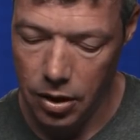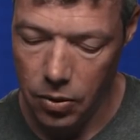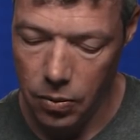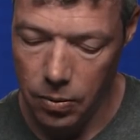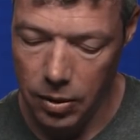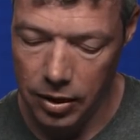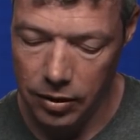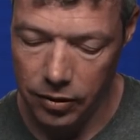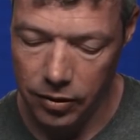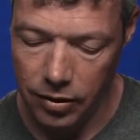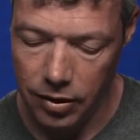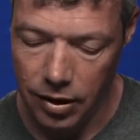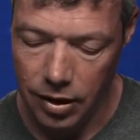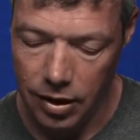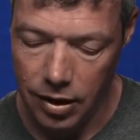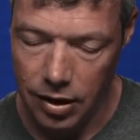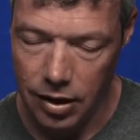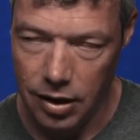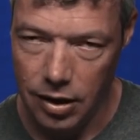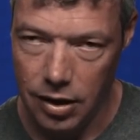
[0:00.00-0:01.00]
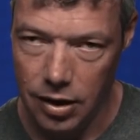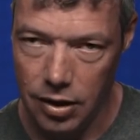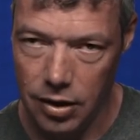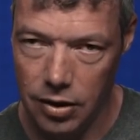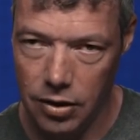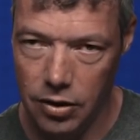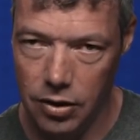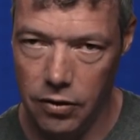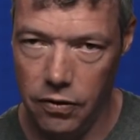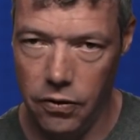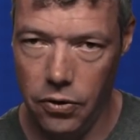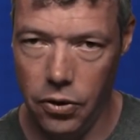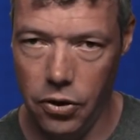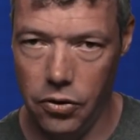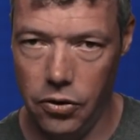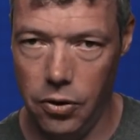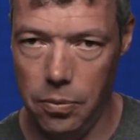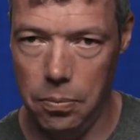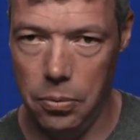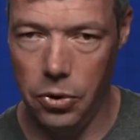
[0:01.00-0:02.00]
once the
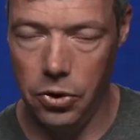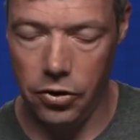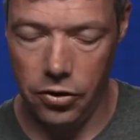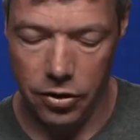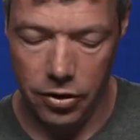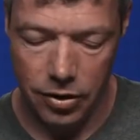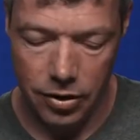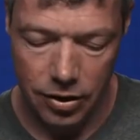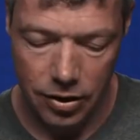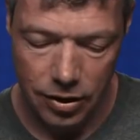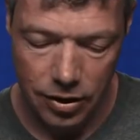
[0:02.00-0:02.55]
force you push